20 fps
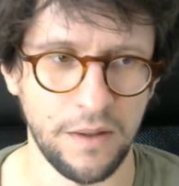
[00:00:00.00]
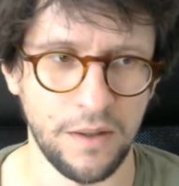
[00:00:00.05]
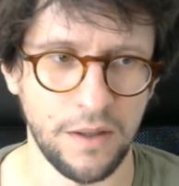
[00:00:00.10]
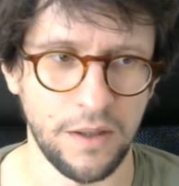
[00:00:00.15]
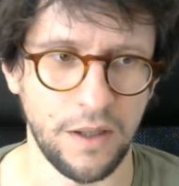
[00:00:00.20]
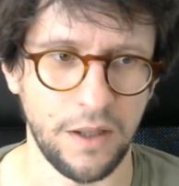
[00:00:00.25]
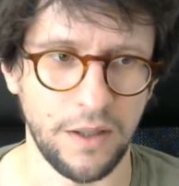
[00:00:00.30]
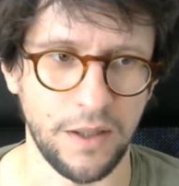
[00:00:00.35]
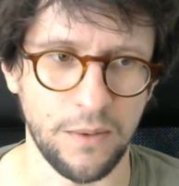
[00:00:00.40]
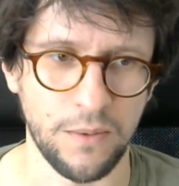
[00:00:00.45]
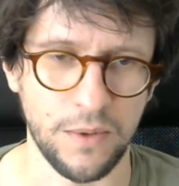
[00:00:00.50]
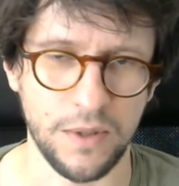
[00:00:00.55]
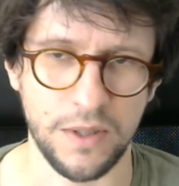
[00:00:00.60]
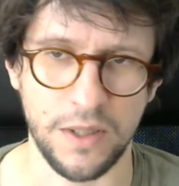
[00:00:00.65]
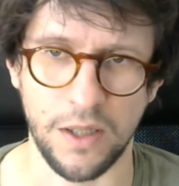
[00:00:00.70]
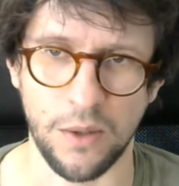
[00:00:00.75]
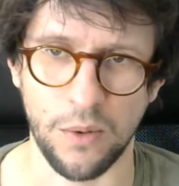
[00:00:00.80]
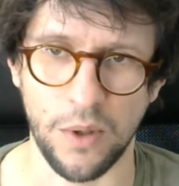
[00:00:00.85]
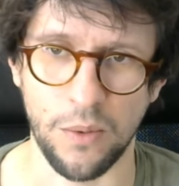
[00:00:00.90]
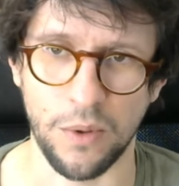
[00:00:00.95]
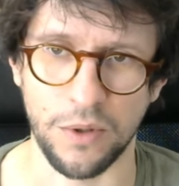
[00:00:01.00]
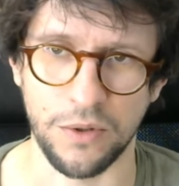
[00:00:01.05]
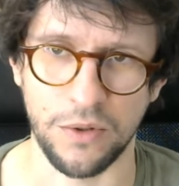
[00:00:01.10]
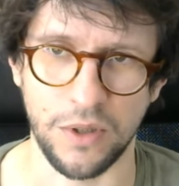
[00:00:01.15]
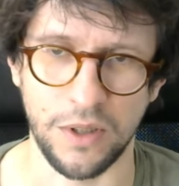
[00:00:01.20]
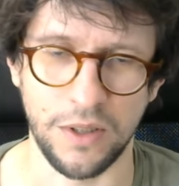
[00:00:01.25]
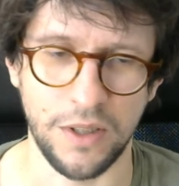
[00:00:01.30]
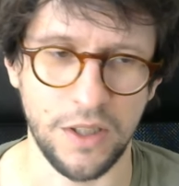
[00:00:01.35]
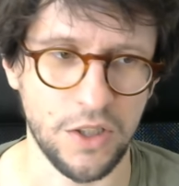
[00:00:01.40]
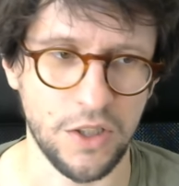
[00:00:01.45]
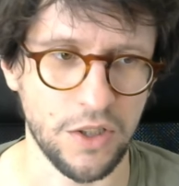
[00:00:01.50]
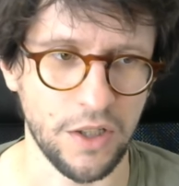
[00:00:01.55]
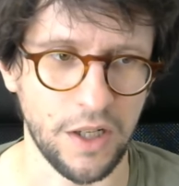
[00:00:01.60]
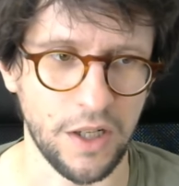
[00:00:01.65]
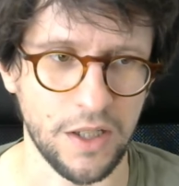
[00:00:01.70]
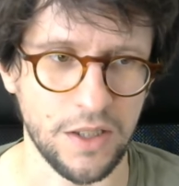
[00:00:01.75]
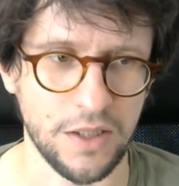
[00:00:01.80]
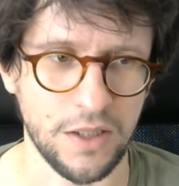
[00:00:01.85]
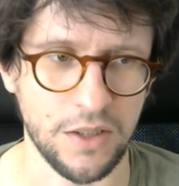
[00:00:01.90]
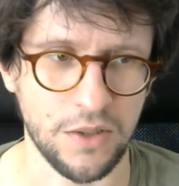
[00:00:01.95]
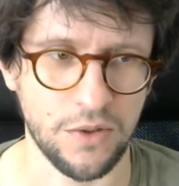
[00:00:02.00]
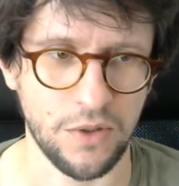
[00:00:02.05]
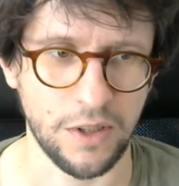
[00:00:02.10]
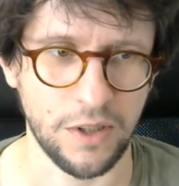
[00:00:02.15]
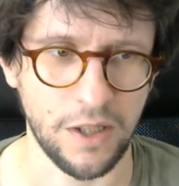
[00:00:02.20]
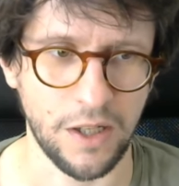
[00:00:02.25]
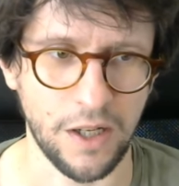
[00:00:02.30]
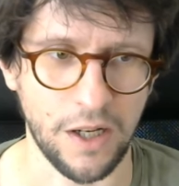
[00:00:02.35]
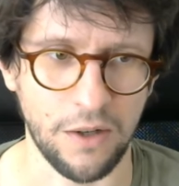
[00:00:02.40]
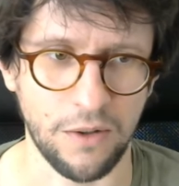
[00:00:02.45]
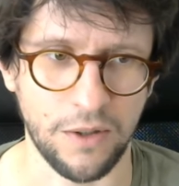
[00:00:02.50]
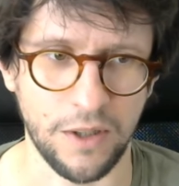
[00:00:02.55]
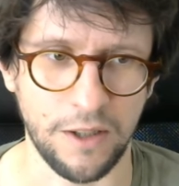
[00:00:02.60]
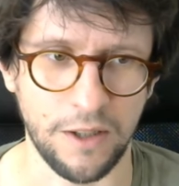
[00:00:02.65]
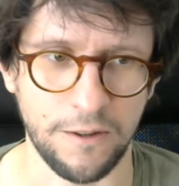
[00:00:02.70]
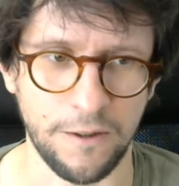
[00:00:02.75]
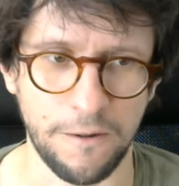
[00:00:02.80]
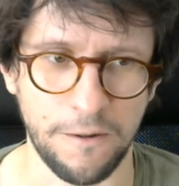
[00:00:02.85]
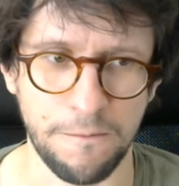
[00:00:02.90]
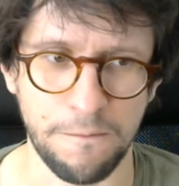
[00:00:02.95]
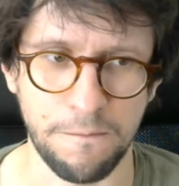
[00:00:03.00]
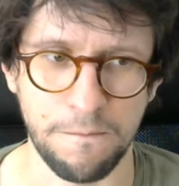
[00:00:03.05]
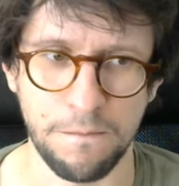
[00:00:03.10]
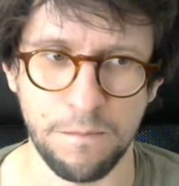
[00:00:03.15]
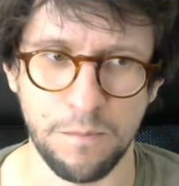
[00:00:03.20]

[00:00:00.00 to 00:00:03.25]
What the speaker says: And then we say that we want to initialize this tracking allocator.